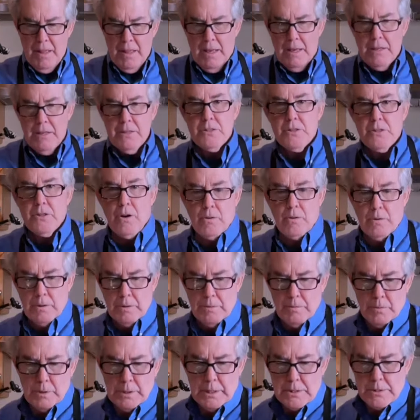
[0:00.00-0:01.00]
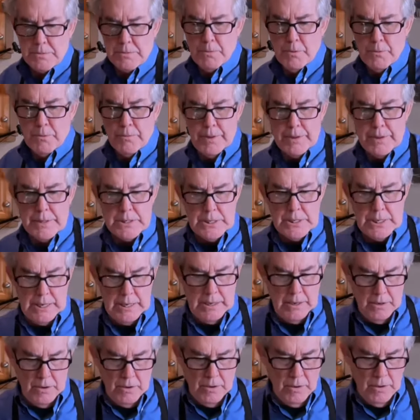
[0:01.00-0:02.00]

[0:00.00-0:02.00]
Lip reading: So let's move this here.